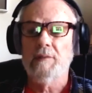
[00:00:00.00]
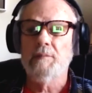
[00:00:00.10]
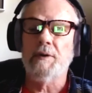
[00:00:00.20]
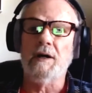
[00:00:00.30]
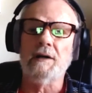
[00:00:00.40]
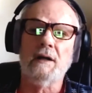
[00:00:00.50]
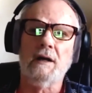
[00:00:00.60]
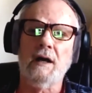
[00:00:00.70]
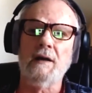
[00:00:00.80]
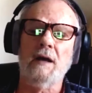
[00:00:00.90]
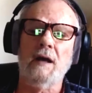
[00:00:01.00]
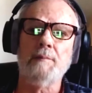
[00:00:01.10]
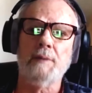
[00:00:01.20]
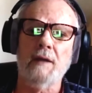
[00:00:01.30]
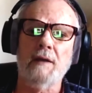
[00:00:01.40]
but I,
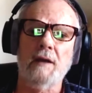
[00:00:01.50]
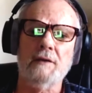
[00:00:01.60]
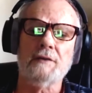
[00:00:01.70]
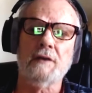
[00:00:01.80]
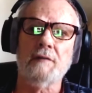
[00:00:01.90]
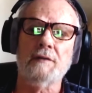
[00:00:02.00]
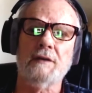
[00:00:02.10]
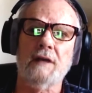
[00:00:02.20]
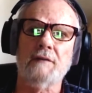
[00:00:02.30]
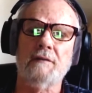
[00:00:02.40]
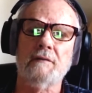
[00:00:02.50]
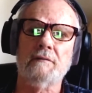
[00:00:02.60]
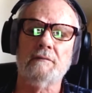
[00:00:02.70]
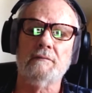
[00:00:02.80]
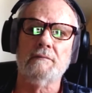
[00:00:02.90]
I, I discovered that
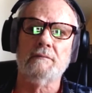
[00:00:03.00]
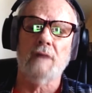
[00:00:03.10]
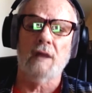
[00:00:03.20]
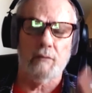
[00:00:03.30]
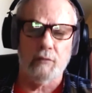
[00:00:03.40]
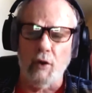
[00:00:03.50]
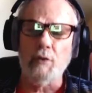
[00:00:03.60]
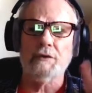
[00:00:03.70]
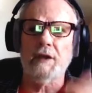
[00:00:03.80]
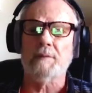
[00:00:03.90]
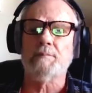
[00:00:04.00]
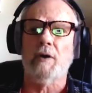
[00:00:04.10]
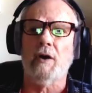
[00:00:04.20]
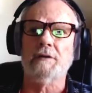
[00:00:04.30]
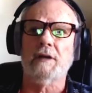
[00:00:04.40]
I wrote that
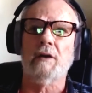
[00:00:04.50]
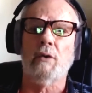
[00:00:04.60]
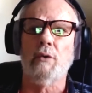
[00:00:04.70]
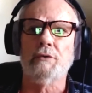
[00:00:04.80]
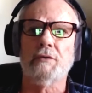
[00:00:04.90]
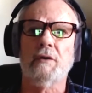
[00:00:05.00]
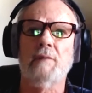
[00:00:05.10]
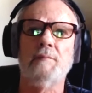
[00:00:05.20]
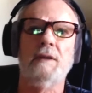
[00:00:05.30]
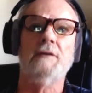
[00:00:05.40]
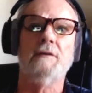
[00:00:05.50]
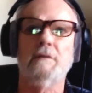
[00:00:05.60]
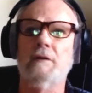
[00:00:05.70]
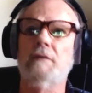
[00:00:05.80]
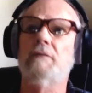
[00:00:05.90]
part, that whole drum beat,
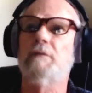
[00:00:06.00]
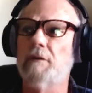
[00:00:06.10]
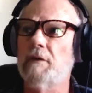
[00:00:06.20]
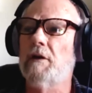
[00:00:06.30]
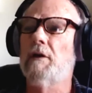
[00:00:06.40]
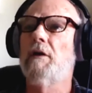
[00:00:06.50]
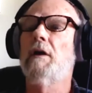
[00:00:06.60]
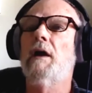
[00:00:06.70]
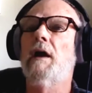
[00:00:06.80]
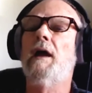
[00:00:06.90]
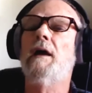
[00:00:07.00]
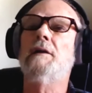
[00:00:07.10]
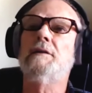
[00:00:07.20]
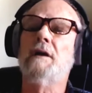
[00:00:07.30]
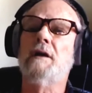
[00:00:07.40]

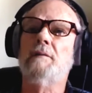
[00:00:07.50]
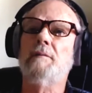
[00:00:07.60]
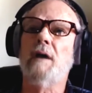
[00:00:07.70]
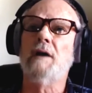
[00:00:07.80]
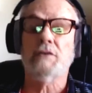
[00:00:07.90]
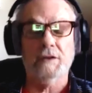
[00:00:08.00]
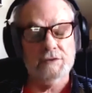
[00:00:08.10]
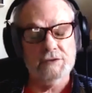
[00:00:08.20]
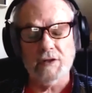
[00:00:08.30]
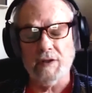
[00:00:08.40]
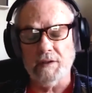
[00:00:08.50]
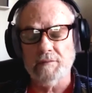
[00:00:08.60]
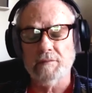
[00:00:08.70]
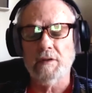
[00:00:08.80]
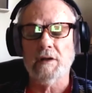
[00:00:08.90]
and uh, I took it to Jerry
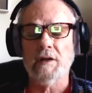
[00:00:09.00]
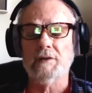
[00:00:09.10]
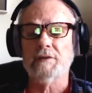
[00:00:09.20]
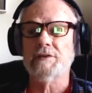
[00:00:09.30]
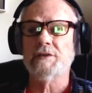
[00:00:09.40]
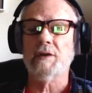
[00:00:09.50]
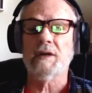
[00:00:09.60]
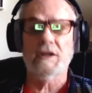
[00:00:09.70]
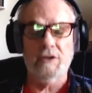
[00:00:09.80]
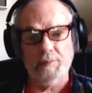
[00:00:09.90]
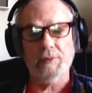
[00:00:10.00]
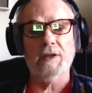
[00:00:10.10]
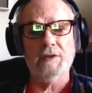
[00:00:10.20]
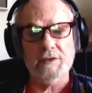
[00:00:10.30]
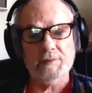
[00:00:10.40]
and I said, Jerry, can you
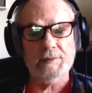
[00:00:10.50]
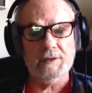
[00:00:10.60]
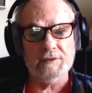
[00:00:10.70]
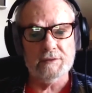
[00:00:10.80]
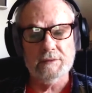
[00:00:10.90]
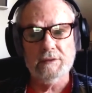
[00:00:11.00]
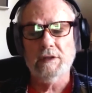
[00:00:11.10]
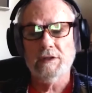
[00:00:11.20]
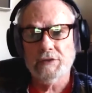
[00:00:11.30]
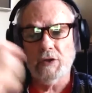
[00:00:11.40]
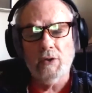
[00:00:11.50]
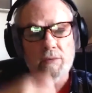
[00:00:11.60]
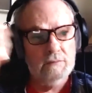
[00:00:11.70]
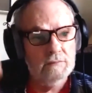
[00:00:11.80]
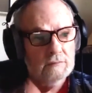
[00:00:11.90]
play this, please?
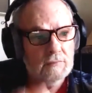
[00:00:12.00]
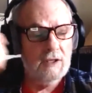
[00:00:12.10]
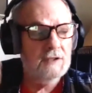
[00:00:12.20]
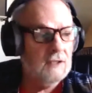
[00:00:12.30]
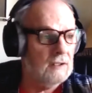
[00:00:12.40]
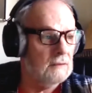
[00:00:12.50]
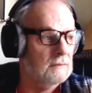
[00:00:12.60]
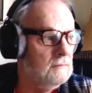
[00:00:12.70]
So he did,